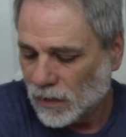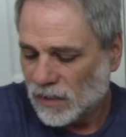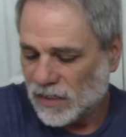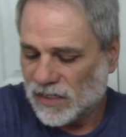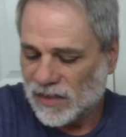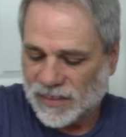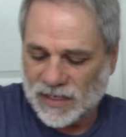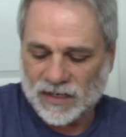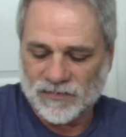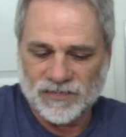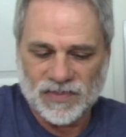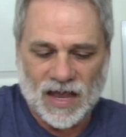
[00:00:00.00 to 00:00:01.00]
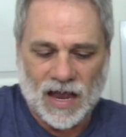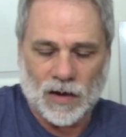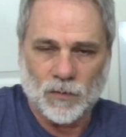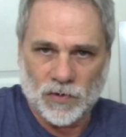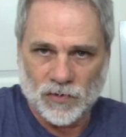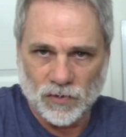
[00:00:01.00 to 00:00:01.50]
You can think of
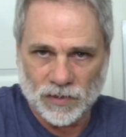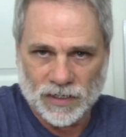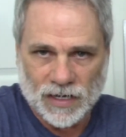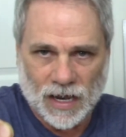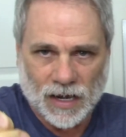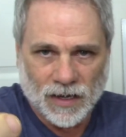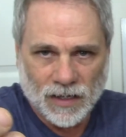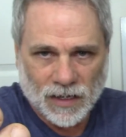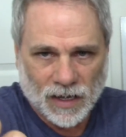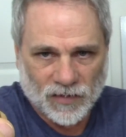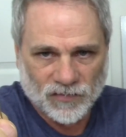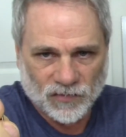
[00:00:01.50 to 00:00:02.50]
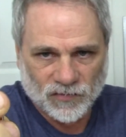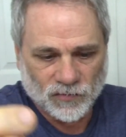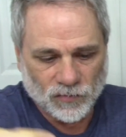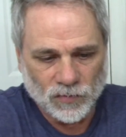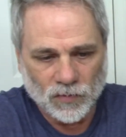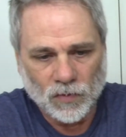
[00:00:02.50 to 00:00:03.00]
that, what you're looking at, as a
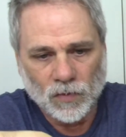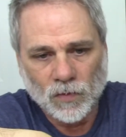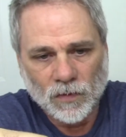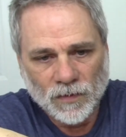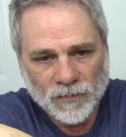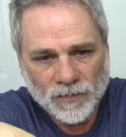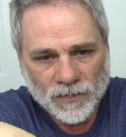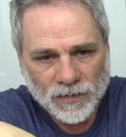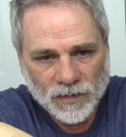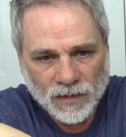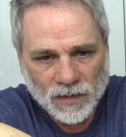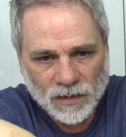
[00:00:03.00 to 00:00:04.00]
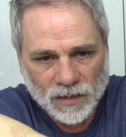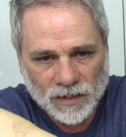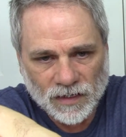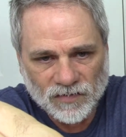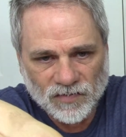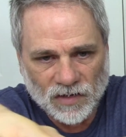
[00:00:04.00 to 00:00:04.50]
screw,
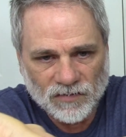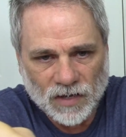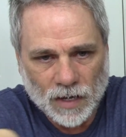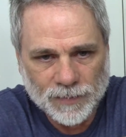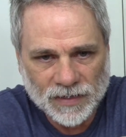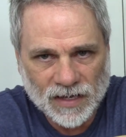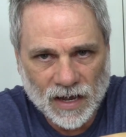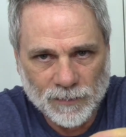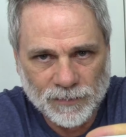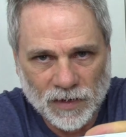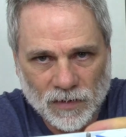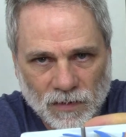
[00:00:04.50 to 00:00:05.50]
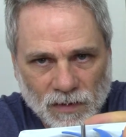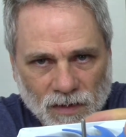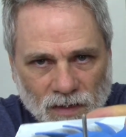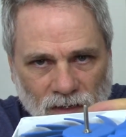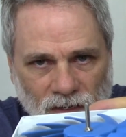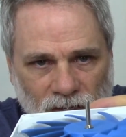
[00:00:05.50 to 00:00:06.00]
like it's on top of the cap there,
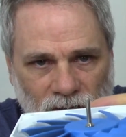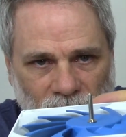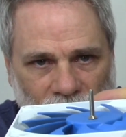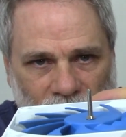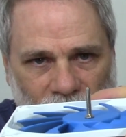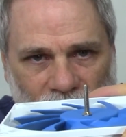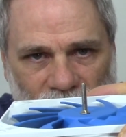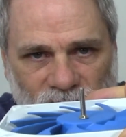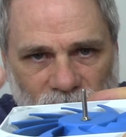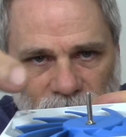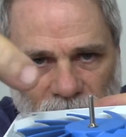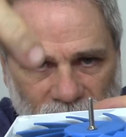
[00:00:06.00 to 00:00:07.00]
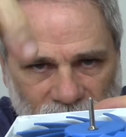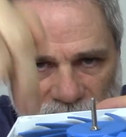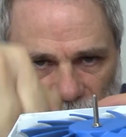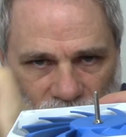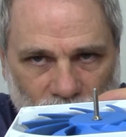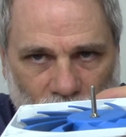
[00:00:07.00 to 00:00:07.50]
and it's but the
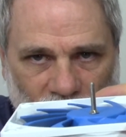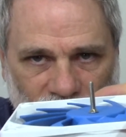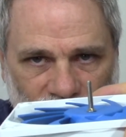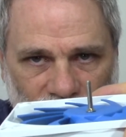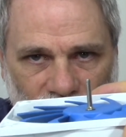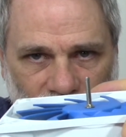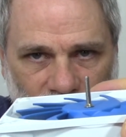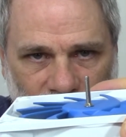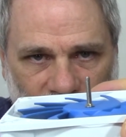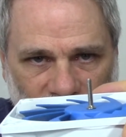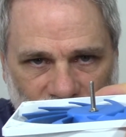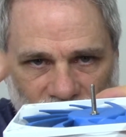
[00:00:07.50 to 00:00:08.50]
other direction okay so